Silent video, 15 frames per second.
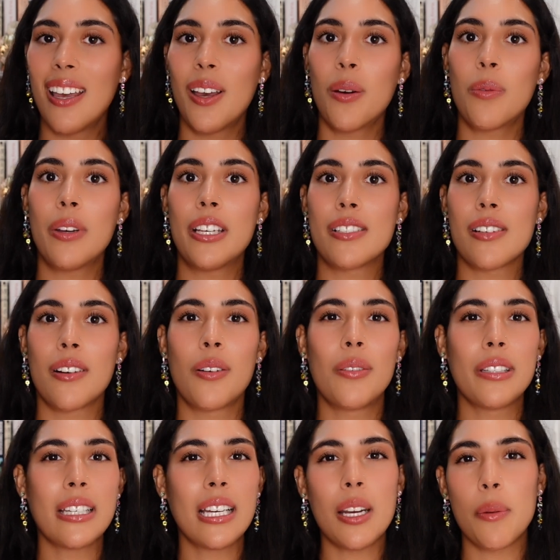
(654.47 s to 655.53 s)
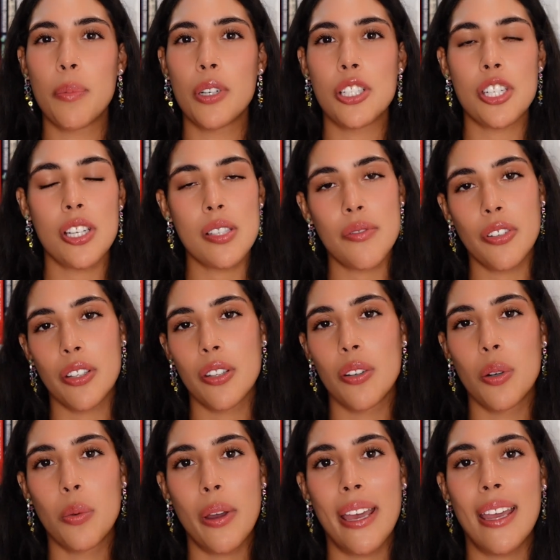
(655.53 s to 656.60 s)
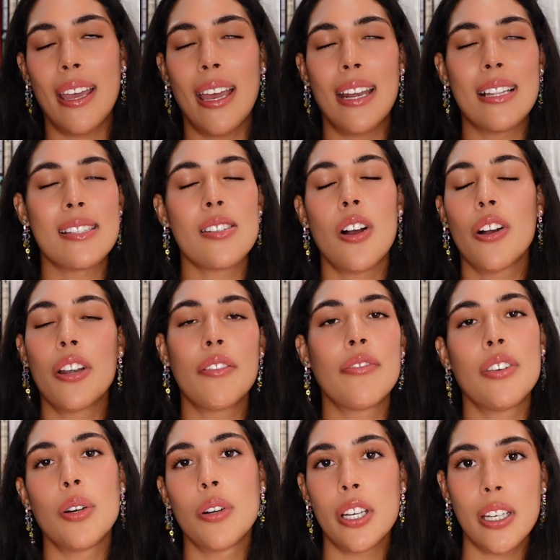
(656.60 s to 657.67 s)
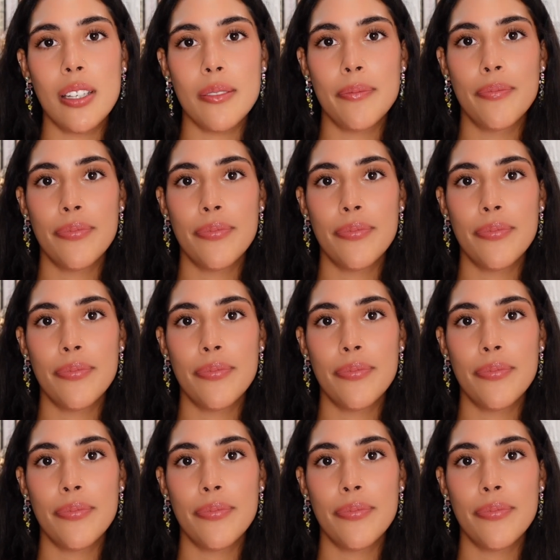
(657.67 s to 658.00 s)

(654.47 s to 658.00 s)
which are only going to push us further away, and it's not going to feel good.